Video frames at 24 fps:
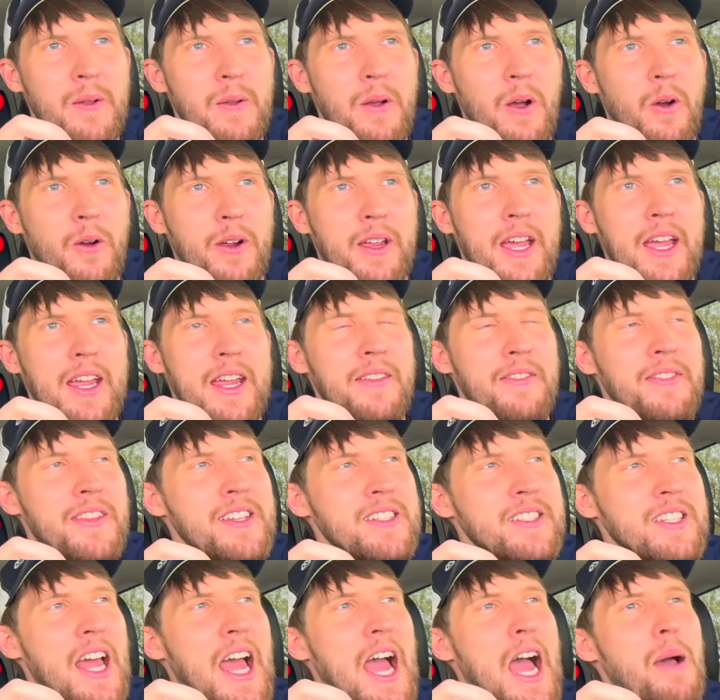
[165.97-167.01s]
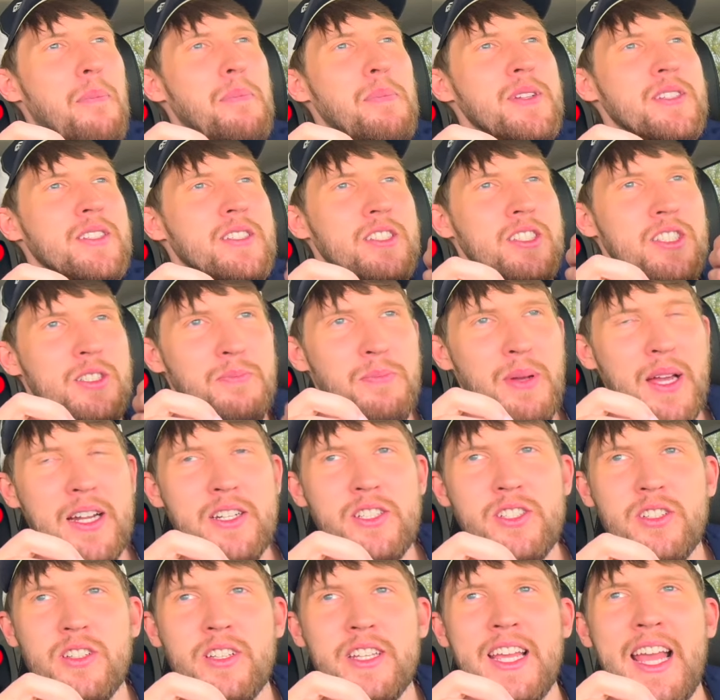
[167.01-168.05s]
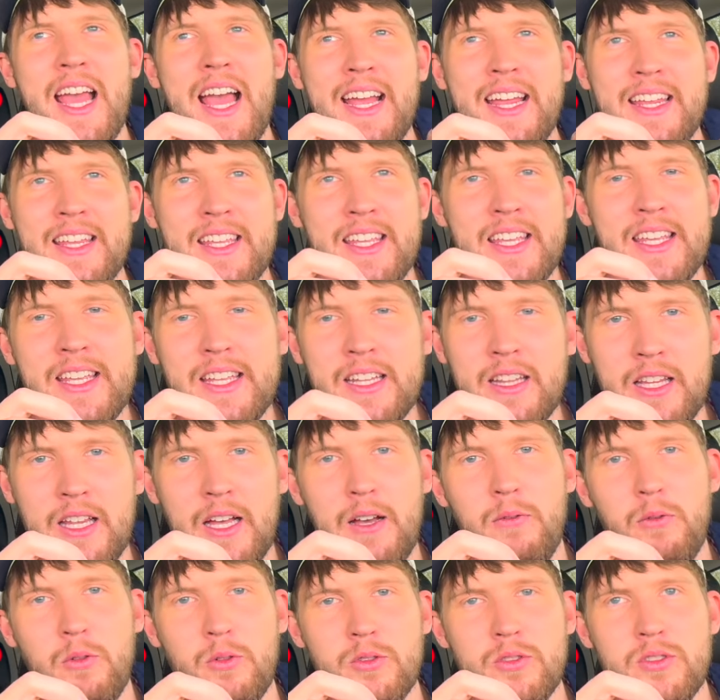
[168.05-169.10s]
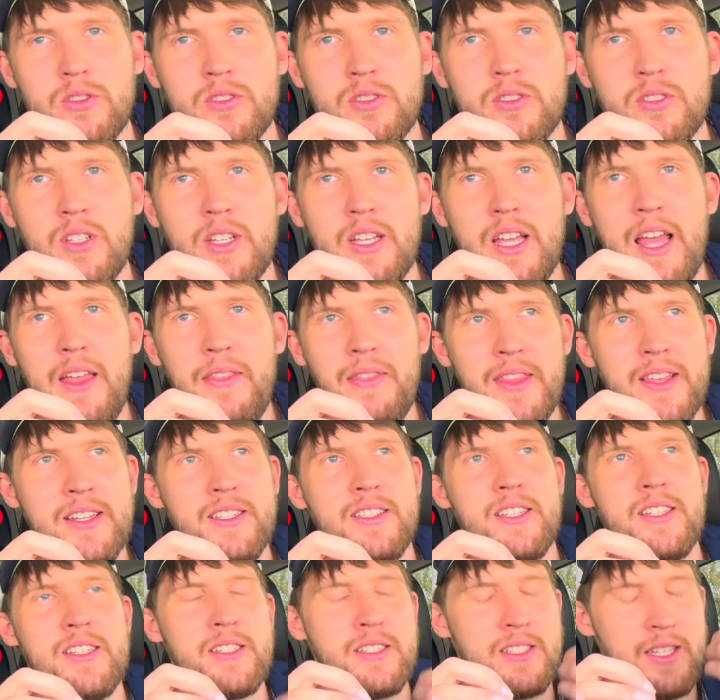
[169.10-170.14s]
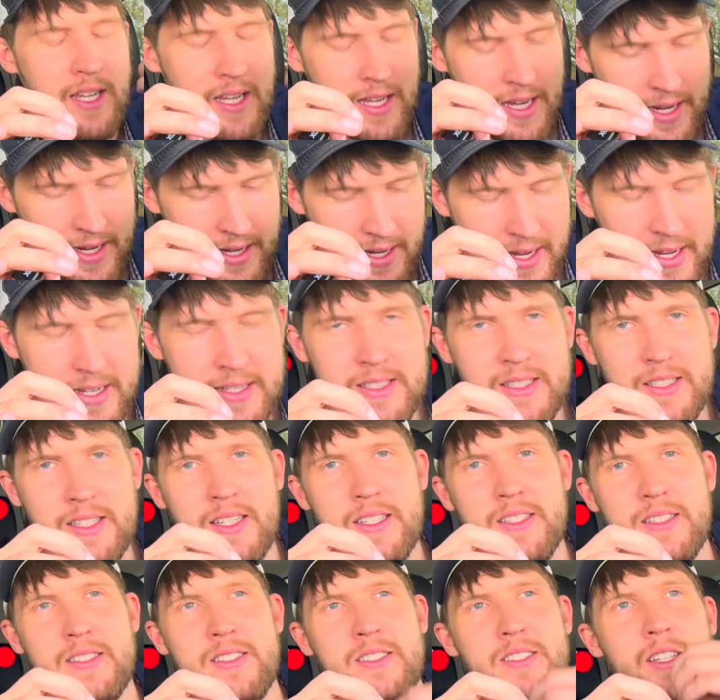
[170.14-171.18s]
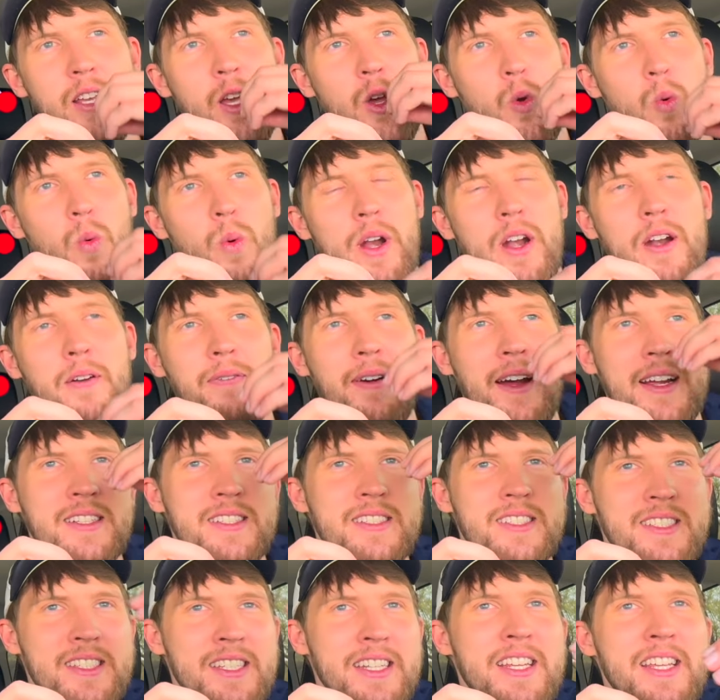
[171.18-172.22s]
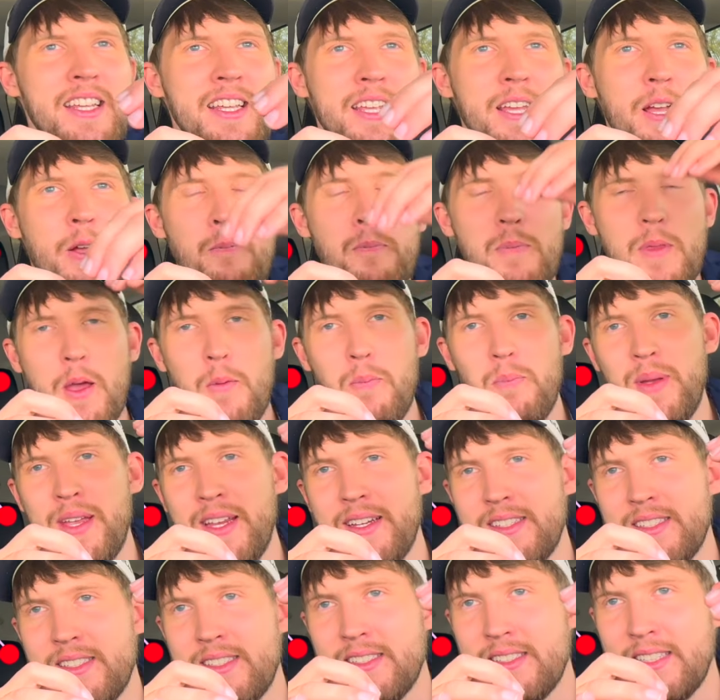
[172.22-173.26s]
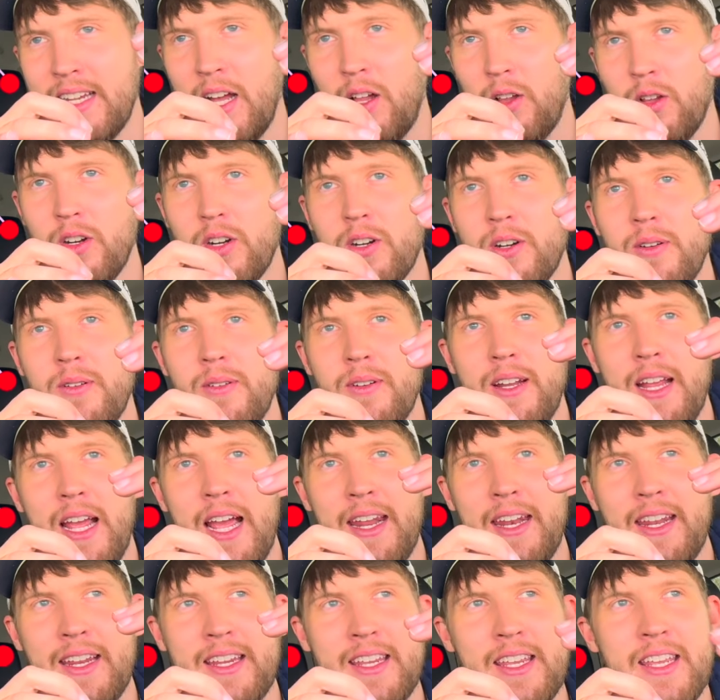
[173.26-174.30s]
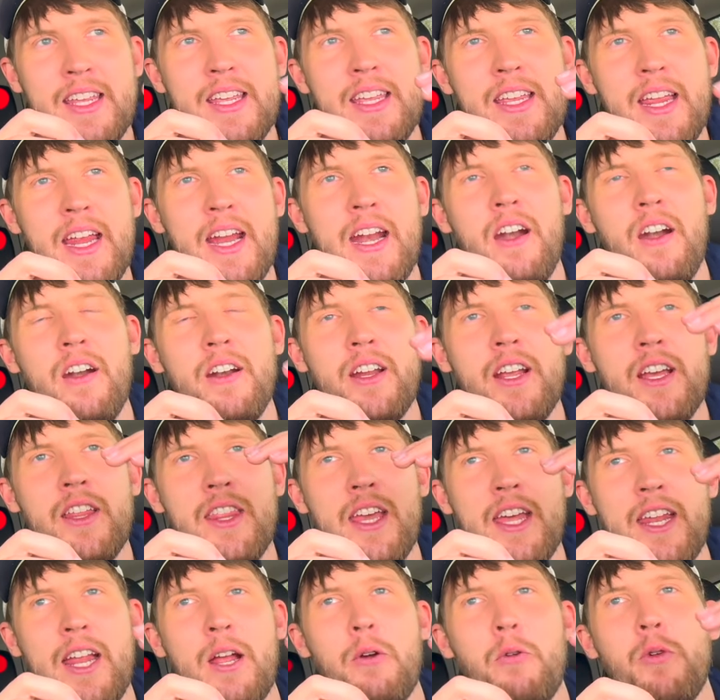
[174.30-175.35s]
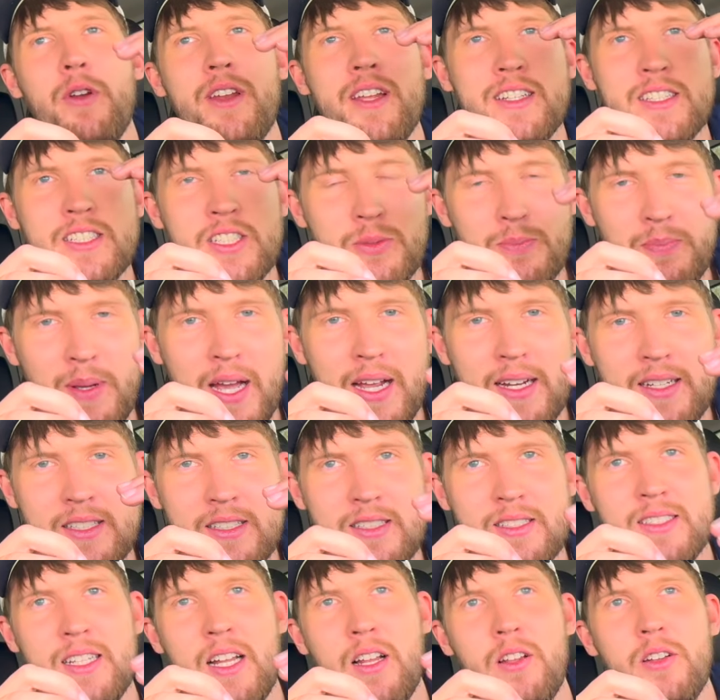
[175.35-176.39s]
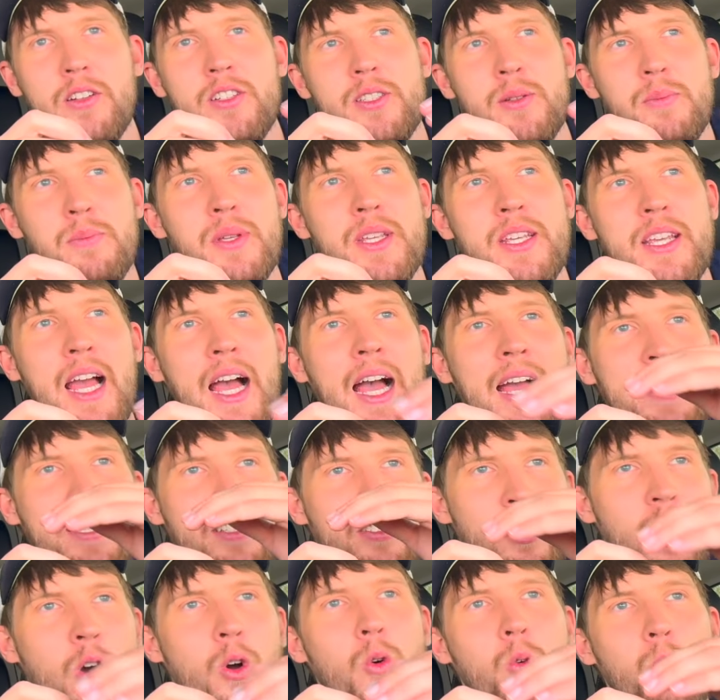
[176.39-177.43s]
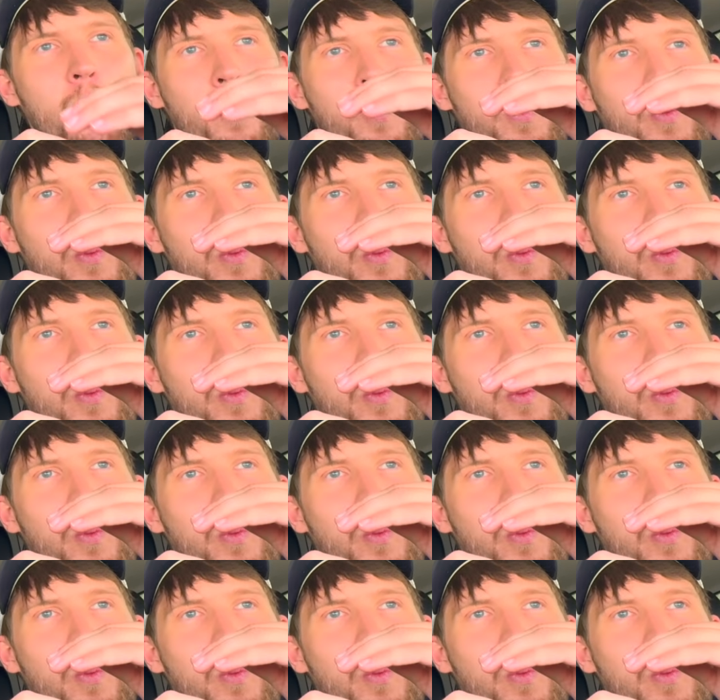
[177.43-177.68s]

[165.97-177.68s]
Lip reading: Okay, and this happens especially at key levels. And this is an instance where if I see a big seller at a key area that I would expect a seller to be, I don't